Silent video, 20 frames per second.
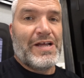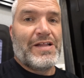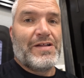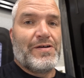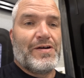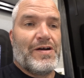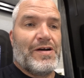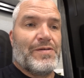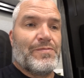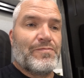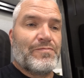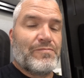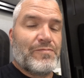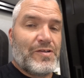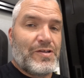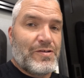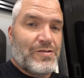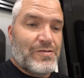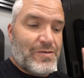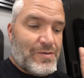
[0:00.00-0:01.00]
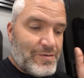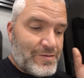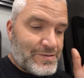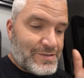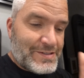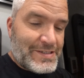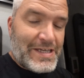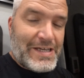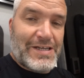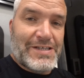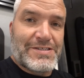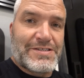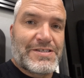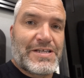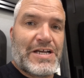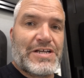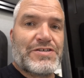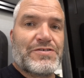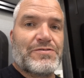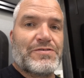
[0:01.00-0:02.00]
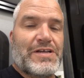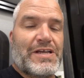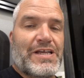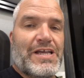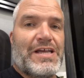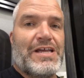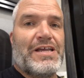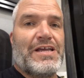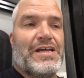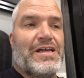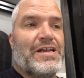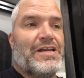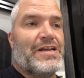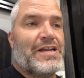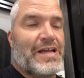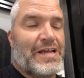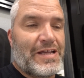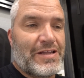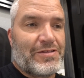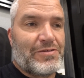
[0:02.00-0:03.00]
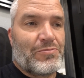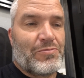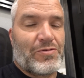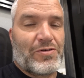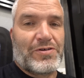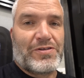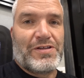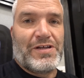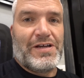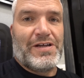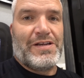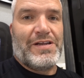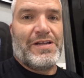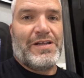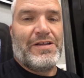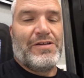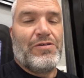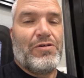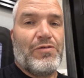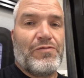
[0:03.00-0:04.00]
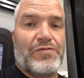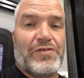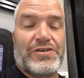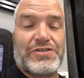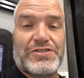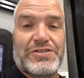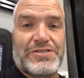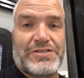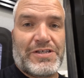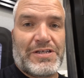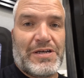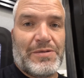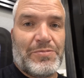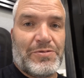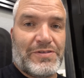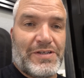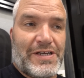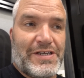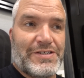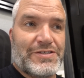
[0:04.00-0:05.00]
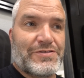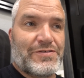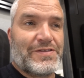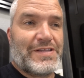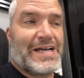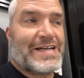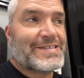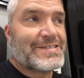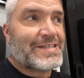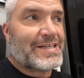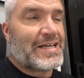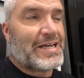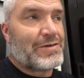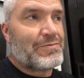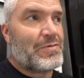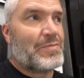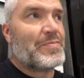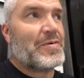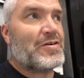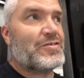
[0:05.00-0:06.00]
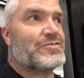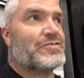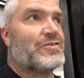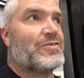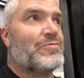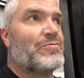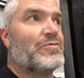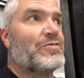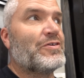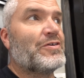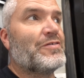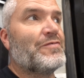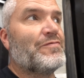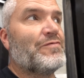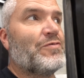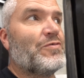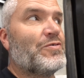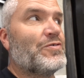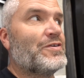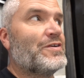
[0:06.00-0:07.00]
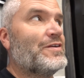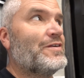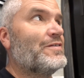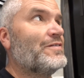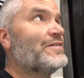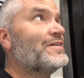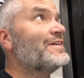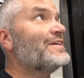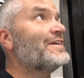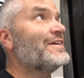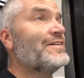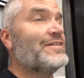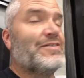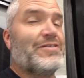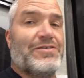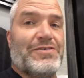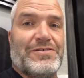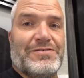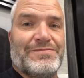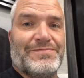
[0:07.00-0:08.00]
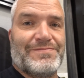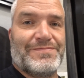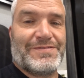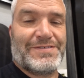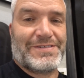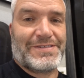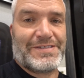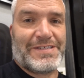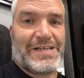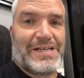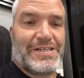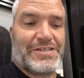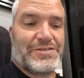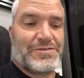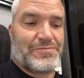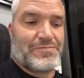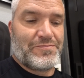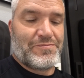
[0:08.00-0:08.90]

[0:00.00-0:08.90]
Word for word: um, when you're set on schedule, they get you in and they get the work done, and hopefully it's just a couple days. So that's the kind of repair center we're looking for to get our slides